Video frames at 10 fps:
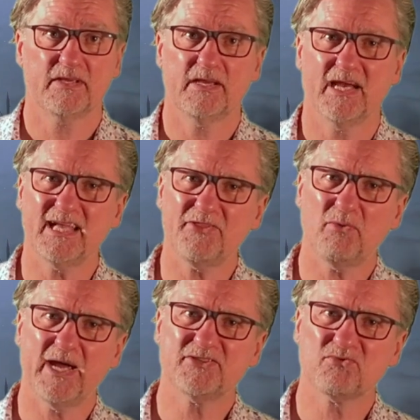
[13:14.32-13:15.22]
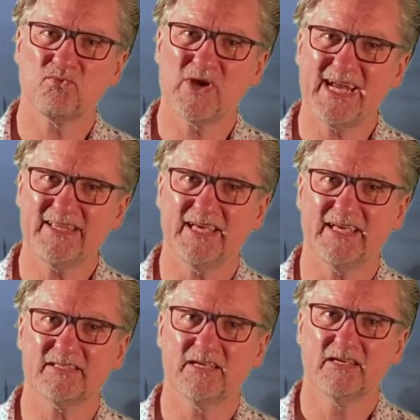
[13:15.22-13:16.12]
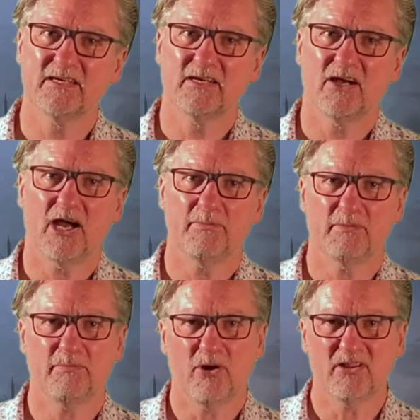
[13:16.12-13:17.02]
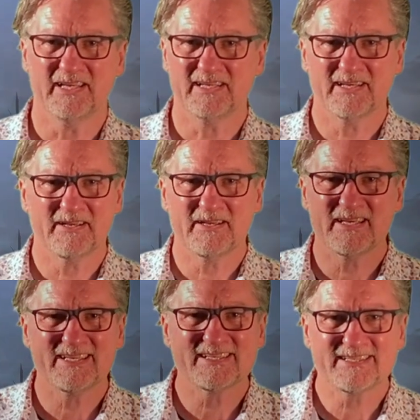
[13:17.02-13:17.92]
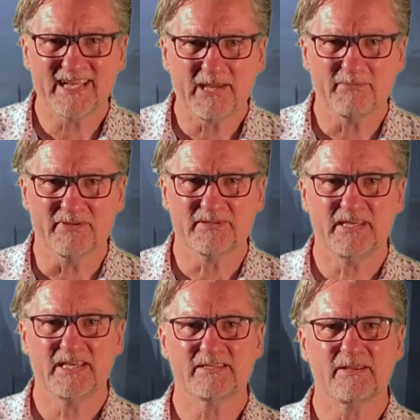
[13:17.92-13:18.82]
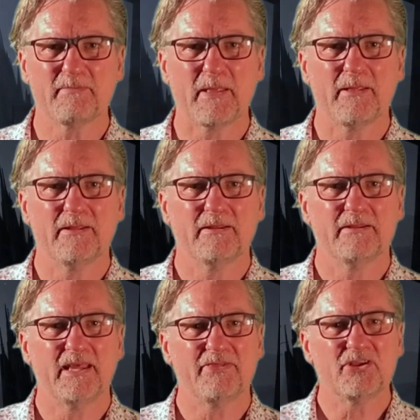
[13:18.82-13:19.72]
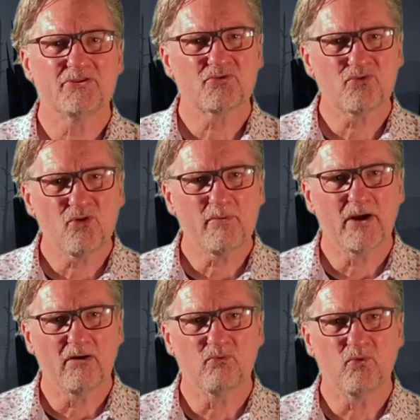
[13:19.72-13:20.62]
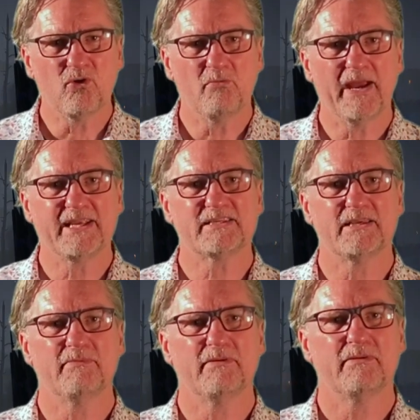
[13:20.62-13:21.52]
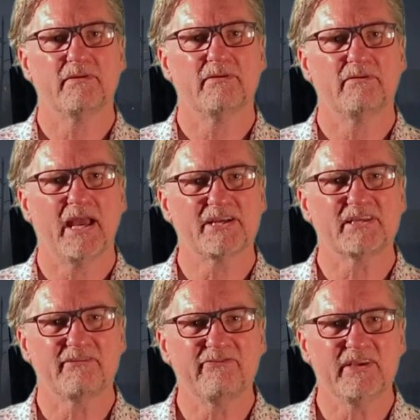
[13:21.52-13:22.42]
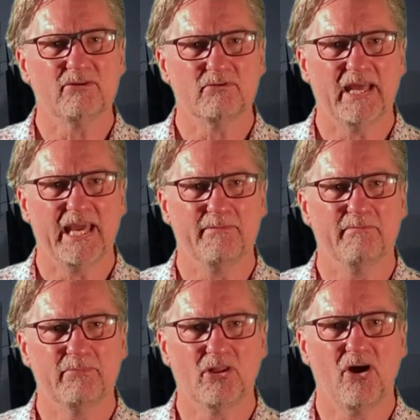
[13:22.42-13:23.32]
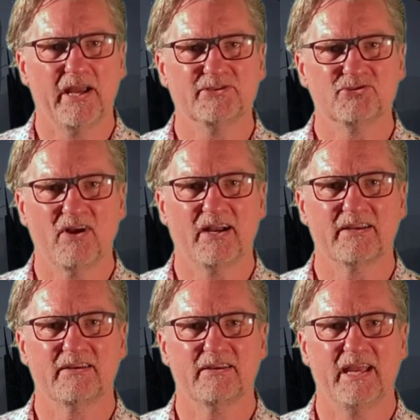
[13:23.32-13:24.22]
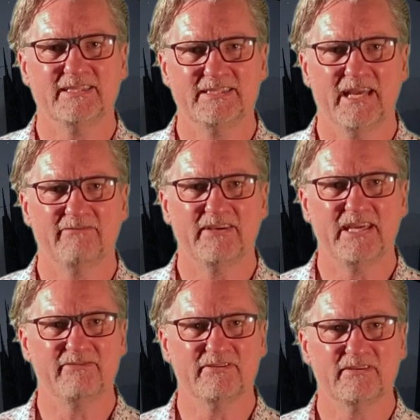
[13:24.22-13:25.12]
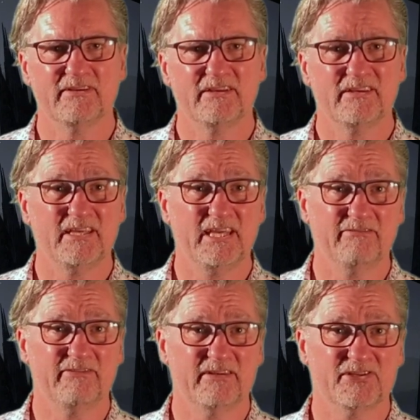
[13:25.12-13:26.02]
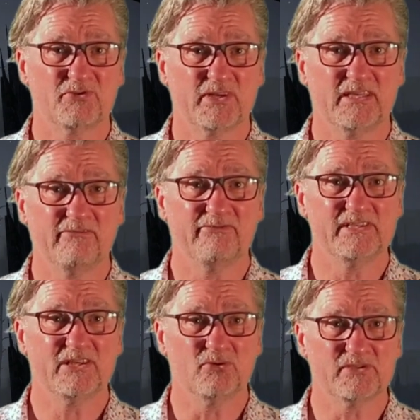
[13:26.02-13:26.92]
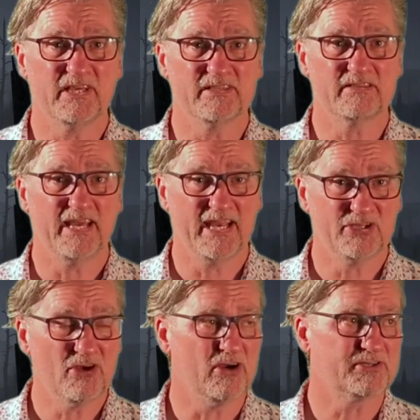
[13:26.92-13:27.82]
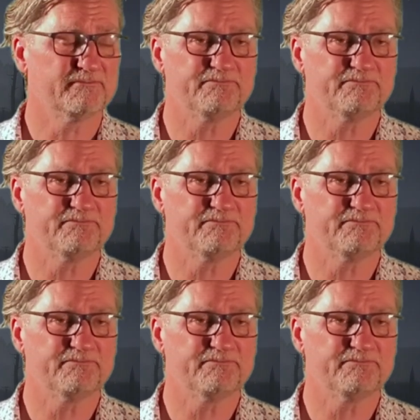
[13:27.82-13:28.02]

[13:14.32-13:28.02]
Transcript: Another way to read these hyperbolic statements is that the trauma of war makes them actually feel lame, blind, drunk, and deaf, even if in a strictly physical sense they are not.